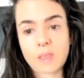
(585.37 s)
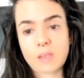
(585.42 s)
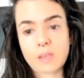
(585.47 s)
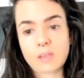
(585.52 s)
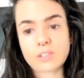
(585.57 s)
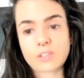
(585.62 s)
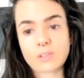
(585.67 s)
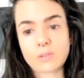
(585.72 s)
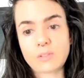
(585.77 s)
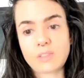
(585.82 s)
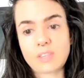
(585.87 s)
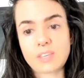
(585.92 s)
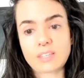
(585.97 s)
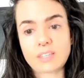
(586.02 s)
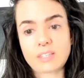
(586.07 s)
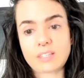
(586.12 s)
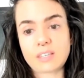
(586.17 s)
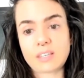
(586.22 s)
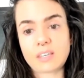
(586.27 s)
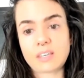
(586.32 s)
So
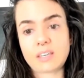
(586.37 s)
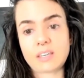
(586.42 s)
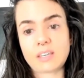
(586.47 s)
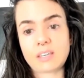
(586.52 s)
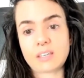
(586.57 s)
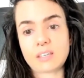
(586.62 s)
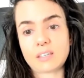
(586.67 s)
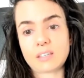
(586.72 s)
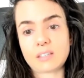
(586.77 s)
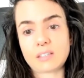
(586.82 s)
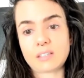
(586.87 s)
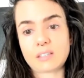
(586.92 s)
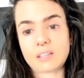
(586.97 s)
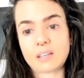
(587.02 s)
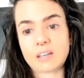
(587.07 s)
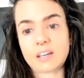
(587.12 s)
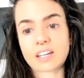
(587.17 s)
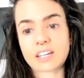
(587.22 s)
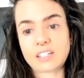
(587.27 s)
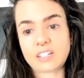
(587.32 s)
this is
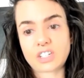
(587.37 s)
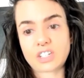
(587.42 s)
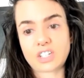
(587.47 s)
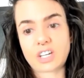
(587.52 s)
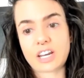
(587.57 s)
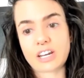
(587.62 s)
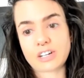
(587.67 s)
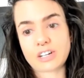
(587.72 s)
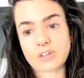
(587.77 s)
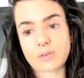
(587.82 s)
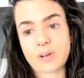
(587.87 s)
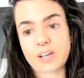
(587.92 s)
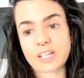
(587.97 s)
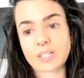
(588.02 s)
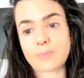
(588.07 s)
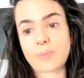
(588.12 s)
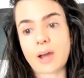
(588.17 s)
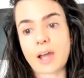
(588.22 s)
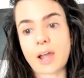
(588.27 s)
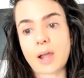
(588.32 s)
a condition
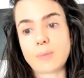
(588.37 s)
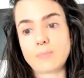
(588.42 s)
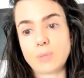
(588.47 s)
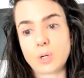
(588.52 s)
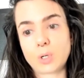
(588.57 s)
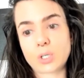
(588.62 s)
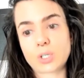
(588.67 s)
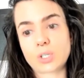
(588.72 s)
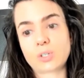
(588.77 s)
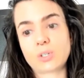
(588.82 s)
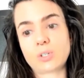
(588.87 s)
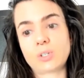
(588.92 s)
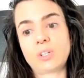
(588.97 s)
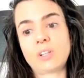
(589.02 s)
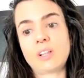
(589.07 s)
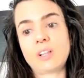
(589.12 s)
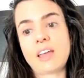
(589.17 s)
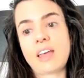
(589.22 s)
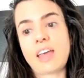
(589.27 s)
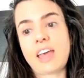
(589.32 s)
characterized by
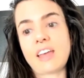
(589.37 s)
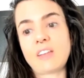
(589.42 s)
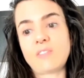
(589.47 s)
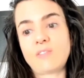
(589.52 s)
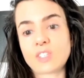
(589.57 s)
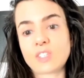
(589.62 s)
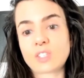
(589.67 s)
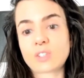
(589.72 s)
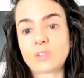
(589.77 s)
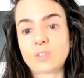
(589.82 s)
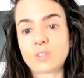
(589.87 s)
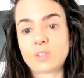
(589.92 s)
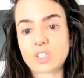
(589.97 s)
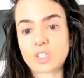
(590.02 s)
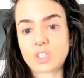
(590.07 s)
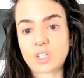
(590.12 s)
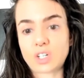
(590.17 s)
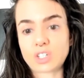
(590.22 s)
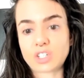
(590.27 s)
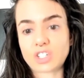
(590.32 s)
emotional and physical
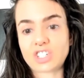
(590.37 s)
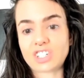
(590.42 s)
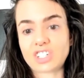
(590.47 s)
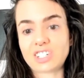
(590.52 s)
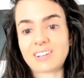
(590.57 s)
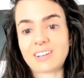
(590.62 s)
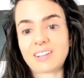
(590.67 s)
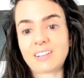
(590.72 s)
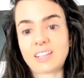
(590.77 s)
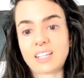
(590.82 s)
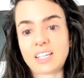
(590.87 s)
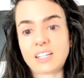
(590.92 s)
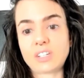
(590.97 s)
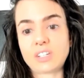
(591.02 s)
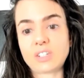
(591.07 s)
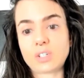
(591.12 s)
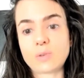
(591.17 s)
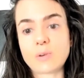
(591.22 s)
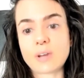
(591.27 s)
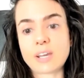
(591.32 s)
exhaustion, leading
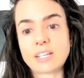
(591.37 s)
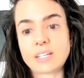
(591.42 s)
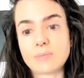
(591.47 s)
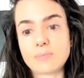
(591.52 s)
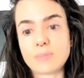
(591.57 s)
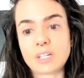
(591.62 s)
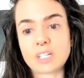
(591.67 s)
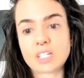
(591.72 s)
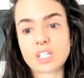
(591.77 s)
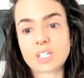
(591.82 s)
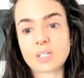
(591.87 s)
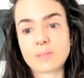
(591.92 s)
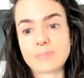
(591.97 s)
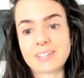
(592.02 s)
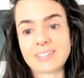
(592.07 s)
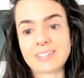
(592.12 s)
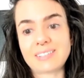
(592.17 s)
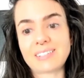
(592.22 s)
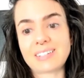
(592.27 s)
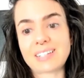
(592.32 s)
to a diminished
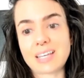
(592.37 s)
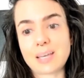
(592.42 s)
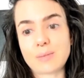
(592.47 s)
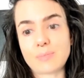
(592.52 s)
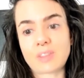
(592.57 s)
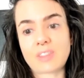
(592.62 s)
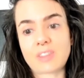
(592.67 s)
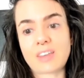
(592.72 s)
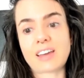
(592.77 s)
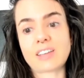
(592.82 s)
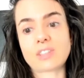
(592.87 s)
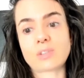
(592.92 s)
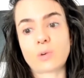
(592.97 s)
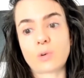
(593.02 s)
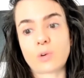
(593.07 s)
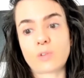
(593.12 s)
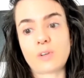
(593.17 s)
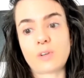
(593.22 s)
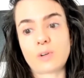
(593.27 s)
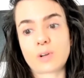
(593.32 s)
ability to empathize
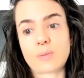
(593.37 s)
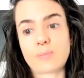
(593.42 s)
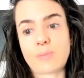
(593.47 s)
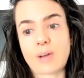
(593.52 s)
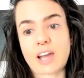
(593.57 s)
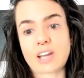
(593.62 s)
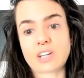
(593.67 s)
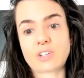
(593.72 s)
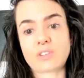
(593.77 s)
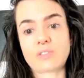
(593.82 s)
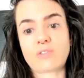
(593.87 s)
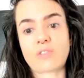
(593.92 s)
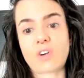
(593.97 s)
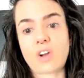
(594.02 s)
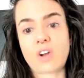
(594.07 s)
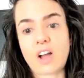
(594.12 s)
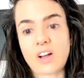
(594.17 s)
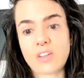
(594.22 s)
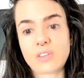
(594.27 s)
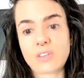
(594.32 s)
or feel compassion
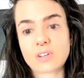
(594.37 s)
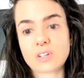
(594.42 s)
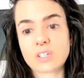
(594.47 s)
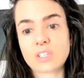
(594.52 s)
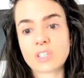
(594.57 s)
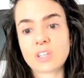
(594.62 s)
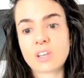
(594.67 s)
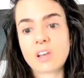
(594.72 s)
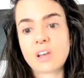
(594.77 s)
for others.